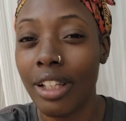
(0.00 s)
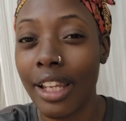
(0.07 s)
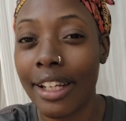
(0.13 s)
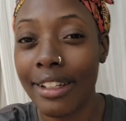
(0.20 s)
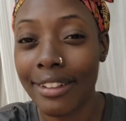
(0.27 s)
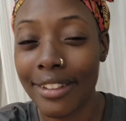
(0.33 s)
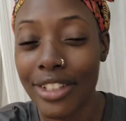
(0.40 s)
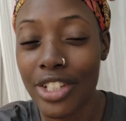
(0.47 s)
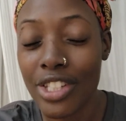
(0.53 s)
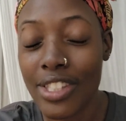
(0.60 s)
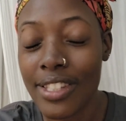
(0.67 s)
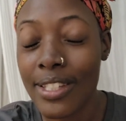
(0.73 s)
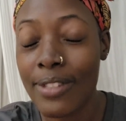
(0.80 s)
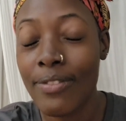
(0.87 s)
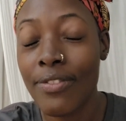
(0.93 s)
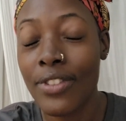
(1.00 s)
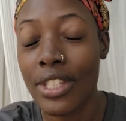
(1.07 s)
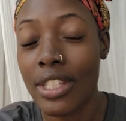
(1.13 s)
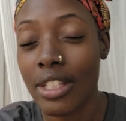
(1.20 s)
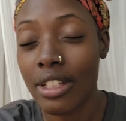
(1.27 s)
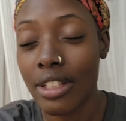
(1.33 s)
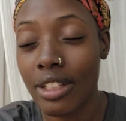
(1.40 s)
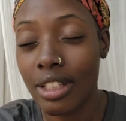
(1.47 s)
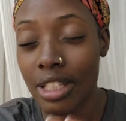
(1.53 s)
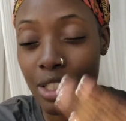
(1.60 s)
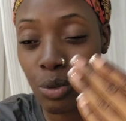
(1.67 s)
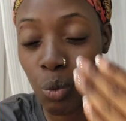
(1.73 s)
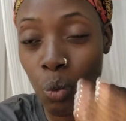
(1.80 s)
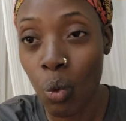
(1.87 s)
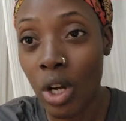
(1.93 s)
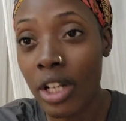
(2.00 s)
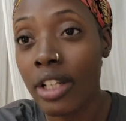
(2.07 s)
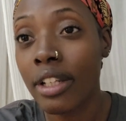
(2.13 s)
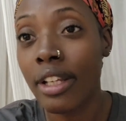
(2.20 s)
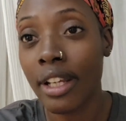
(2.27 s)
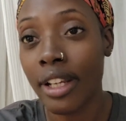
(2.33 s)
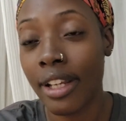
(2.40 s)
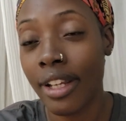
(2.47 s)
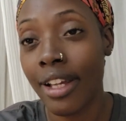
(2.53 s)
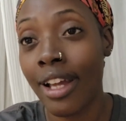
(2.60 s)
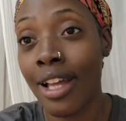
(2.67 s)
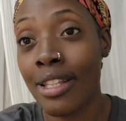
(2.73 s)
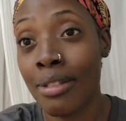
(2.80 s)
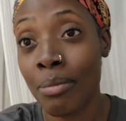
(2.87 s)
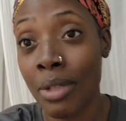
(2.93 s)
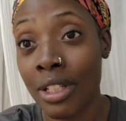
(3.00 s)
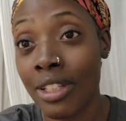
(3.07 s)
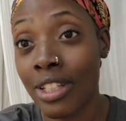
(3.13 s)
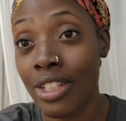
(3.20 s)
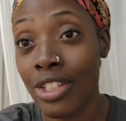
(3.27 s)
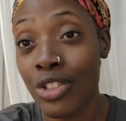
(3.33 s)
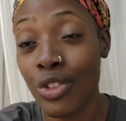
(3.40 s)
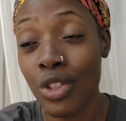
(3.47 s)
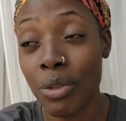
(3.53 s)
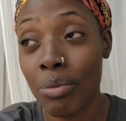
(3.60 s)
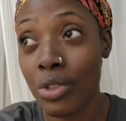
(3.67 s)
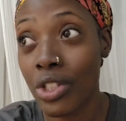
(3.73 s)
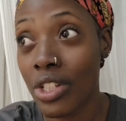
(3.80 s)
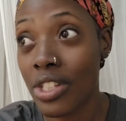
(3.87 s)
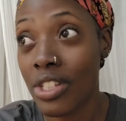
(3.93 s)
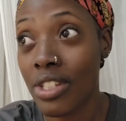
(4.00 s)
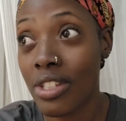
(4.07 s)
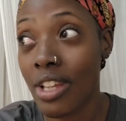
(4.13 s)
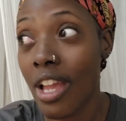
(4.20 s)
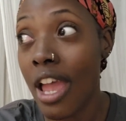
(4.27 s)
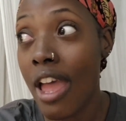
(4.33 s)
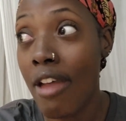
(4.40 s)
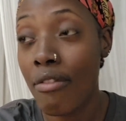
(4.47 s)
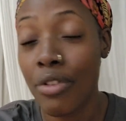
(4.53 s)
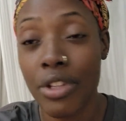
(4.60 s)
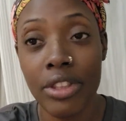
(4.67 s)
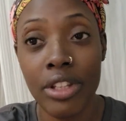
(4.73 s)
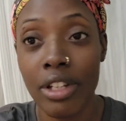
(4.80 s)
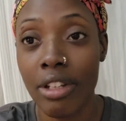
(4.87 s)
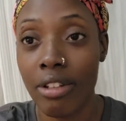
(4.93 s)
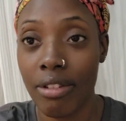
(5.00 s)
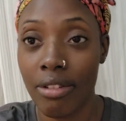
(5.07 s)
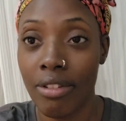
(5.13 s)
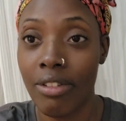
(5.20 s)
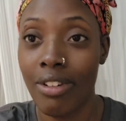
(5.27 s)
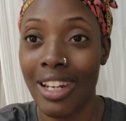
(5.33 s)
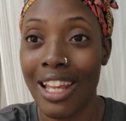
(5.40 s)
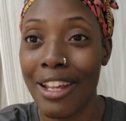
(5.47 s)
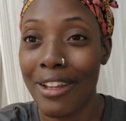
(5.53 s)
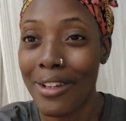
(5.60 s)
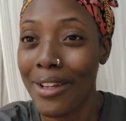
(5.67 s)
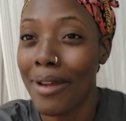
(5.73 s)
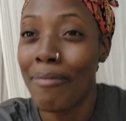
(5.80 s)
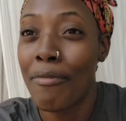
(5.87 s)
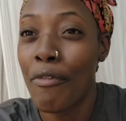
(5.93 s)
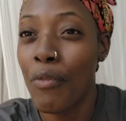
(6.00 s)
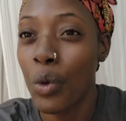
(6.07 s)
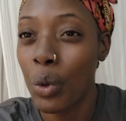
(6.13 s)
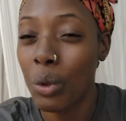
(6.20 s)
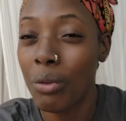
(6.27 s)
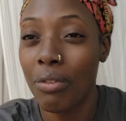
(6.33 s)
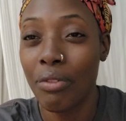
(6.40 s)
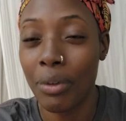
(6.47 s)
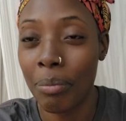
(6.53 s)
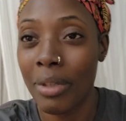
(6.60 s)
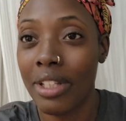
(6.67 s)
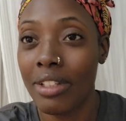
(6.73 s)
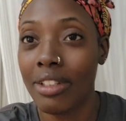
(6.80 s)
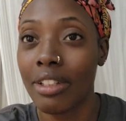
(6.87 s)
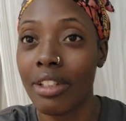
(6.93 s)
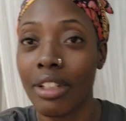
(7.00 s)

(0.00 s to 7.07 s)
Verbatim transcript: like just this visit, this one day has made this trip just everything. Like I'm full from it.